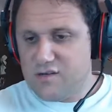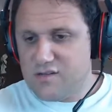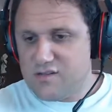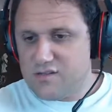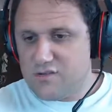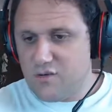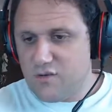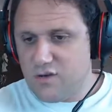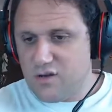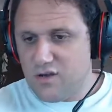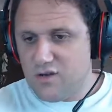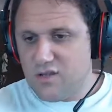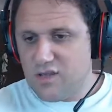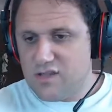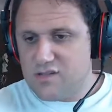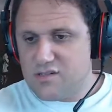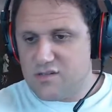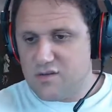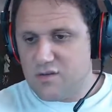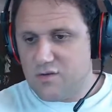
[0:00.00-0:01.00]
on Discord.
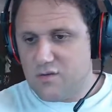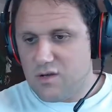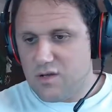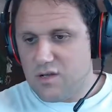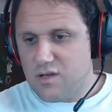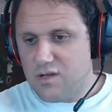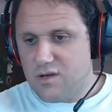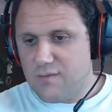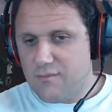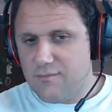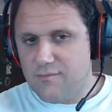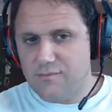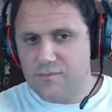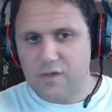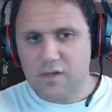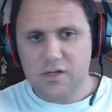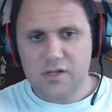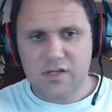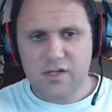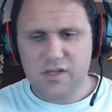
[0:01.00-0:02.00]
Okay,
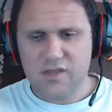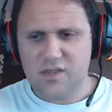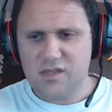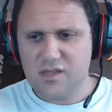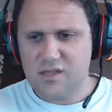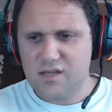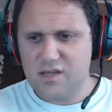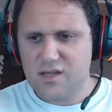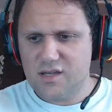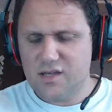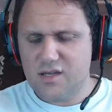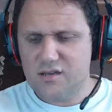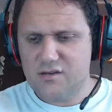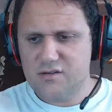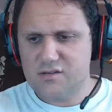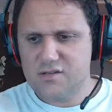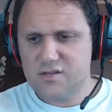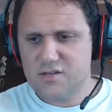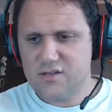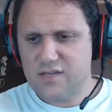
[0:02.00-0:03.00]
so click
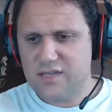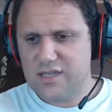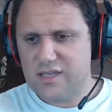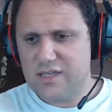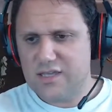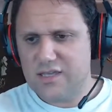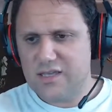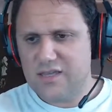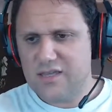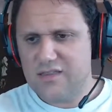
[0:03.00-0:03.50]
there's a link